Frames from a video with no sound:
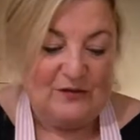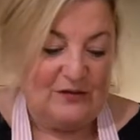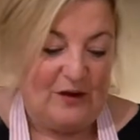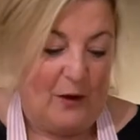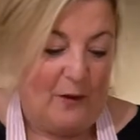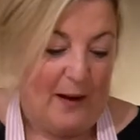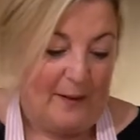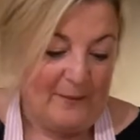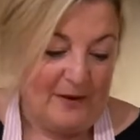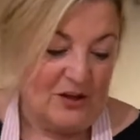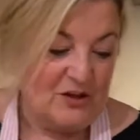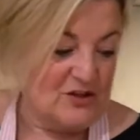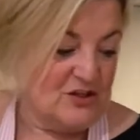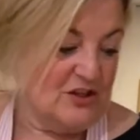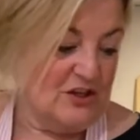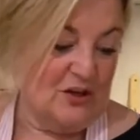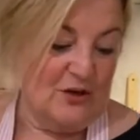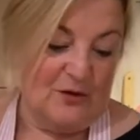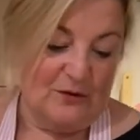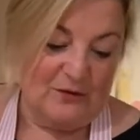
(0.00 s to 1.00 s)
I'm going to
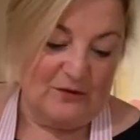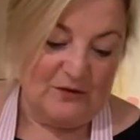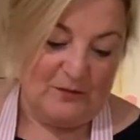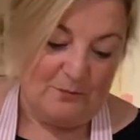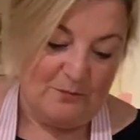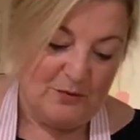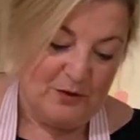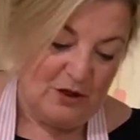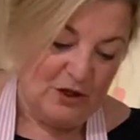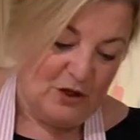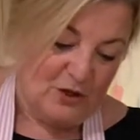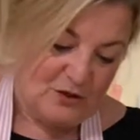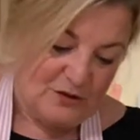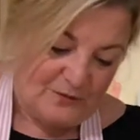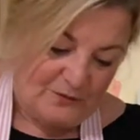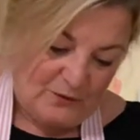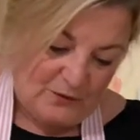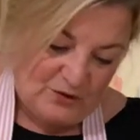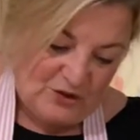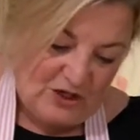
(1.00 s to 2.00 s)
use some
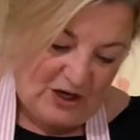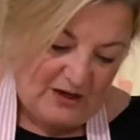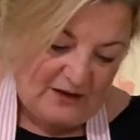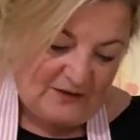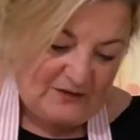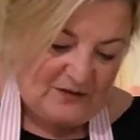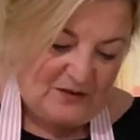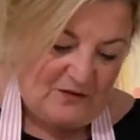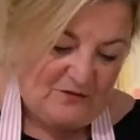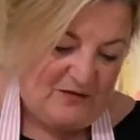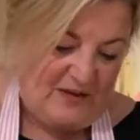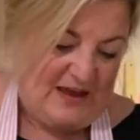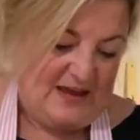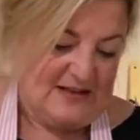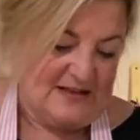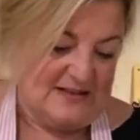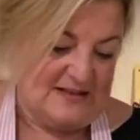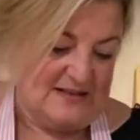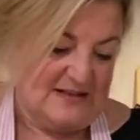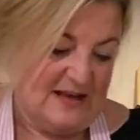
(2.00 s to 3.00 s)
beautiful chunks of
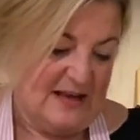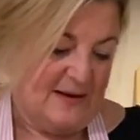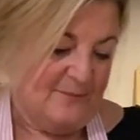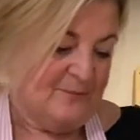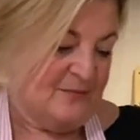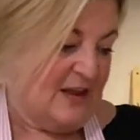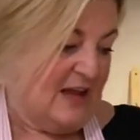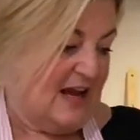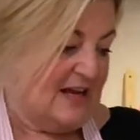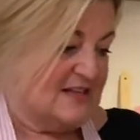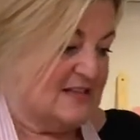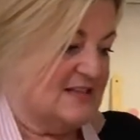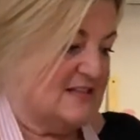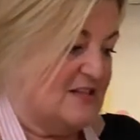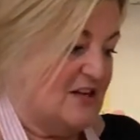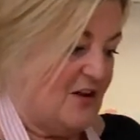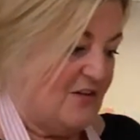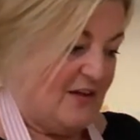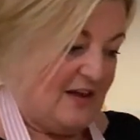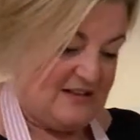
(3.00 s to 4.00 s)
this and stir
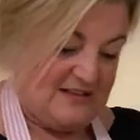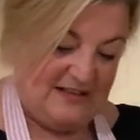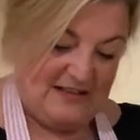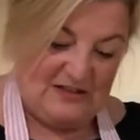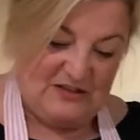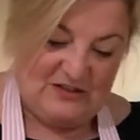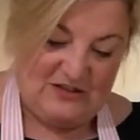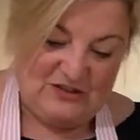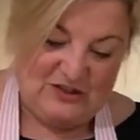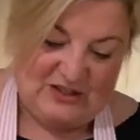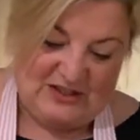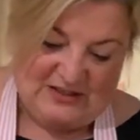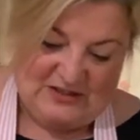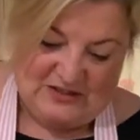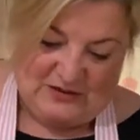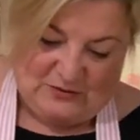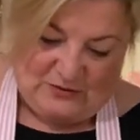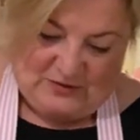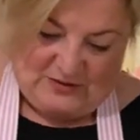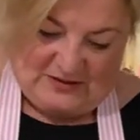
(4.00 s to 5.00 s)
that into the cheese
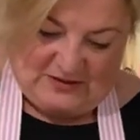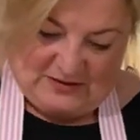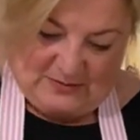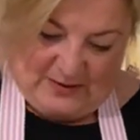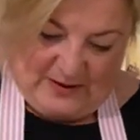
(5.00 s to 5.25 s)
sauce as well.